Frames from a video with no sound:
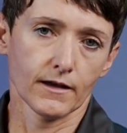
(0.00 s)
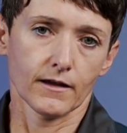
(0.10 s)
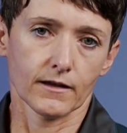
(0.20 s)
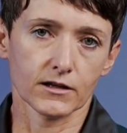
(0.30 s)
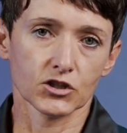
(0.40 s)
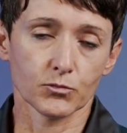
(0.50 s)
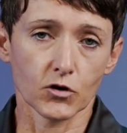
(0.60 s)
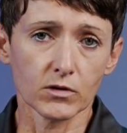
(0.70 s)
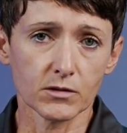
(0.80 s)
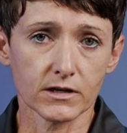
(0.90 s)
And then the
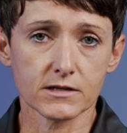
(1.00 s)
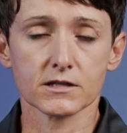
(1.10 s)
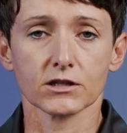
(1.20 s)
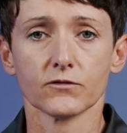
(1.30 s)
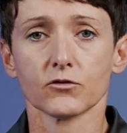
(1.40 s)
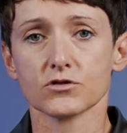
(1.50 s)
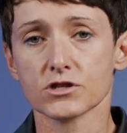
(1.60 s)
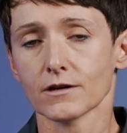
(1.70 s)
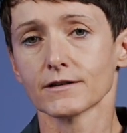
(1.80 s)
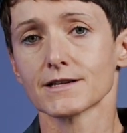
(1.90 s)
problem is that if you
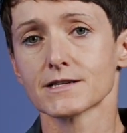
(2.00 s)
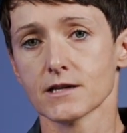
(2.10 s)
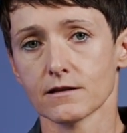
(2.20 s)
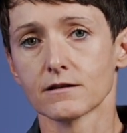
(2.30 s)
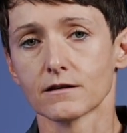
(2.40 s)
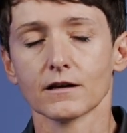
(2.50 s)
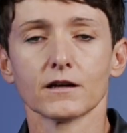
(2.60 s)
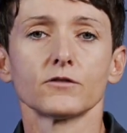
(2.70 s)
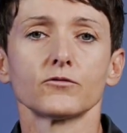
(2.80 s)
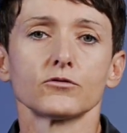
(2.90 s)
start ascending
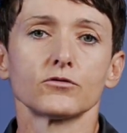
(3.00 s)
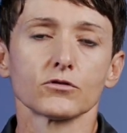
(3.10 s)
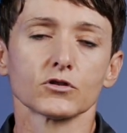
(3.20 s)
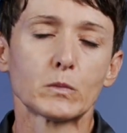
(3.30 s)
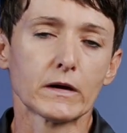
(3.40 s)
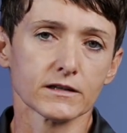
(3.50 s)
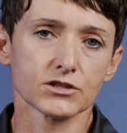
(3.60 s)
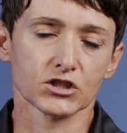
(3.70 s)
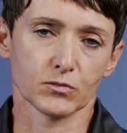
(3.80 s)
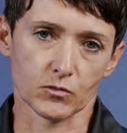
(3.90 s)
and if you do not manage
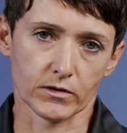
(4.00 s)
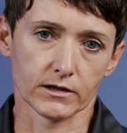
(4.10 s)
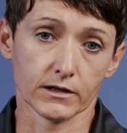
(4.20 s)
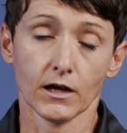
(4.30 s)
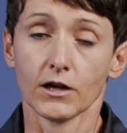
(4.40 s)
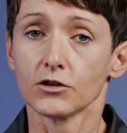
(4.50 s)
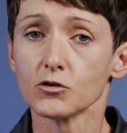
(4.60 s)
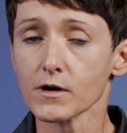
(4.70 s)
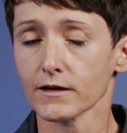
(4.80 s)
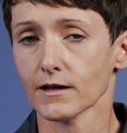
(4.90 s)
it properly, you
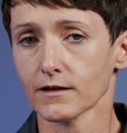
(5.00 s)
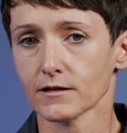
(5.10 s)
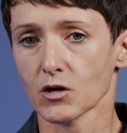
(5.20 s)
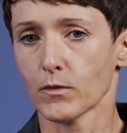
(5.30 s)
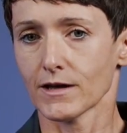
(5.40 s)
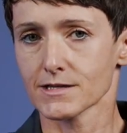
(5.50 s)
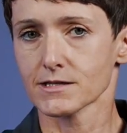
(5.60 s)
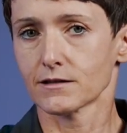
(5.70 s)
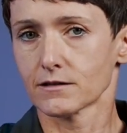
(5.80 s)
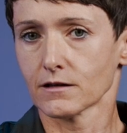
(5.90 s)
might end up
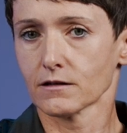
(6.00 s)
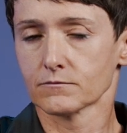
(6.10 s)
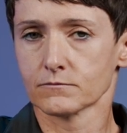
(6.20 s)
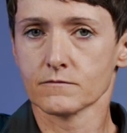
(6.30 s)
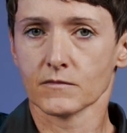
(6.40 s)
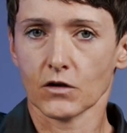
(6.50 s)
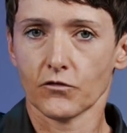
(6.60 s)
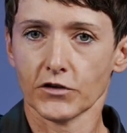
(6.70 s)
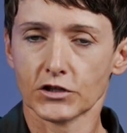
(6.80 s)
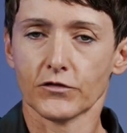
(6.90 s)
ascending
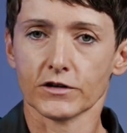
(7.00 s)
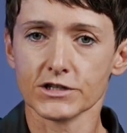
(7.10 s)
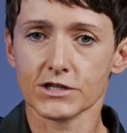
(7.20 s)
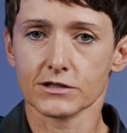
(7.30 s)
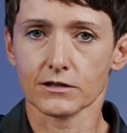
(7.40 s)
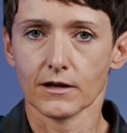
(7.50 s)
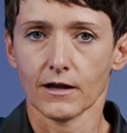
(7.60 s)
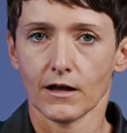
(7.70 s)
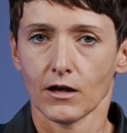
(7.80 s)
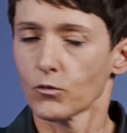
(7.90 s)
feet first,
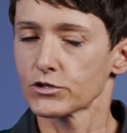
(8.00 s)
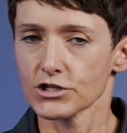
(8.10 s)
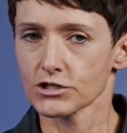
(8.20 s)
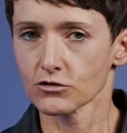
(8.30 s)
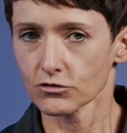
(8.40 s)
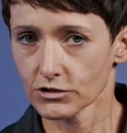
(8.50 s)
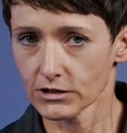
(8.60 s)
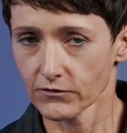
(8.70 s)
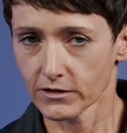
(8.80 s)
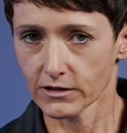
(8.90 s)
which is not
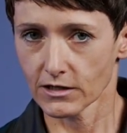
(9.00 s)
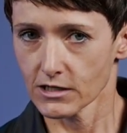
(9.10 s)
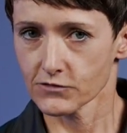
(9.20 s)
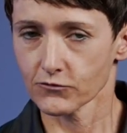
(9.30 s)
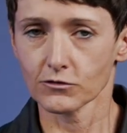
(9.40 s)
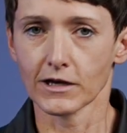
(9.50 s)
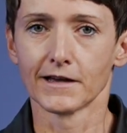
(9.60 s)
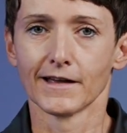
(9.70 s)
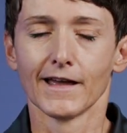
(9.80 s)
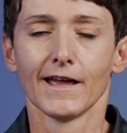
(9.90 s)
really very graceful,
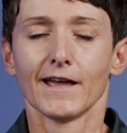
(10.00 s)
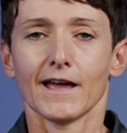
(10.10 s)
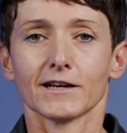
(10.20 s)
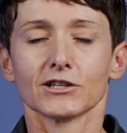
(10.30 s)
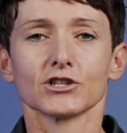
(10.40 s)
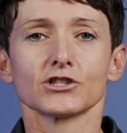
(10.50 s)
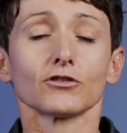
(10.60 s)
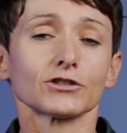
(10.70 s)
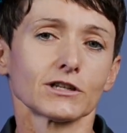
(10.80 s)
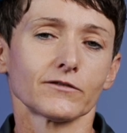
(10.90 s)
and it is
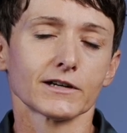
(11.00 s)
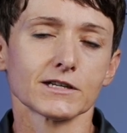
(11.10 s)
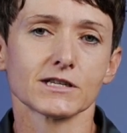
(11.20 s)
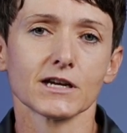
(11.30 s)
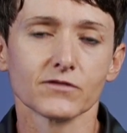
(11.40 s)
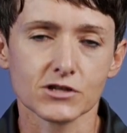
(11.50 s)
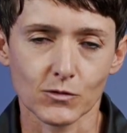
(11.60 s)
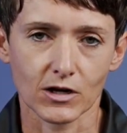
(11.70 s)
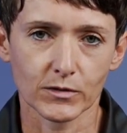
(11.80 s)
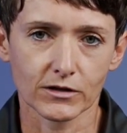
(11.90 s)
not really very safe as
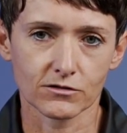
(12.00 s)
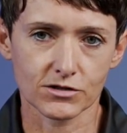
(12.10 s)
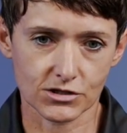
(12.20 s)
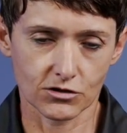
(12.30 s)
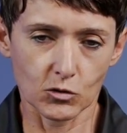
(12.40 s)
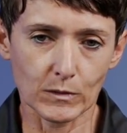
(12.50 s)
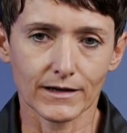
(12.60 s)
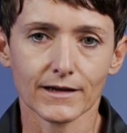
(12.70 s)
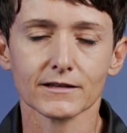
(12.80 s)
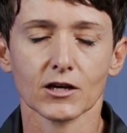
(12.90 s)
well, because you
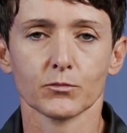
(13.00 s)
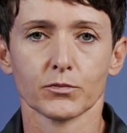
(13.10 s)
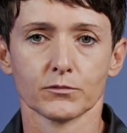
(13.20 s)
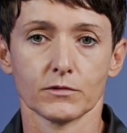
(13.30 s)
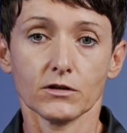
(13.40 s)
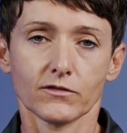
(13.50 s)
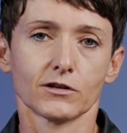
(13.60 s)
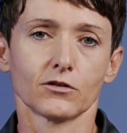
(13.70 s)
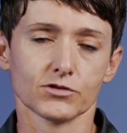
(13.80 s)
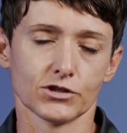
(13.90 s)
might end up
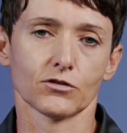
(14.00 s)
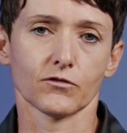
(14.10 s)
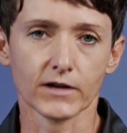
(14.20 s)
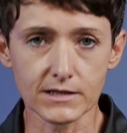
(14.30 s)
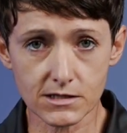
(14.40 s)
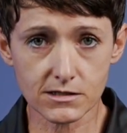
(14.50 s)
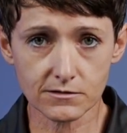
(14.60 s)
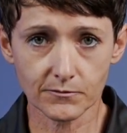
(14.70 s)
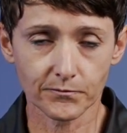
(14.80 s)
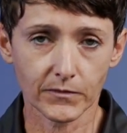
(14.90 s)
even losing your fins,
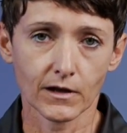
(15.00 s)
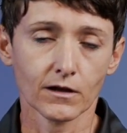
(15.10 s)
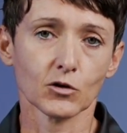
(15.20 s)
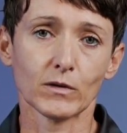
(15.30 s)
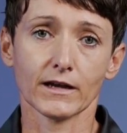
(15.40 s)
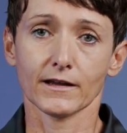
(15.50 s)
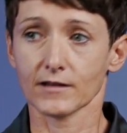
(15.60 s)
you might end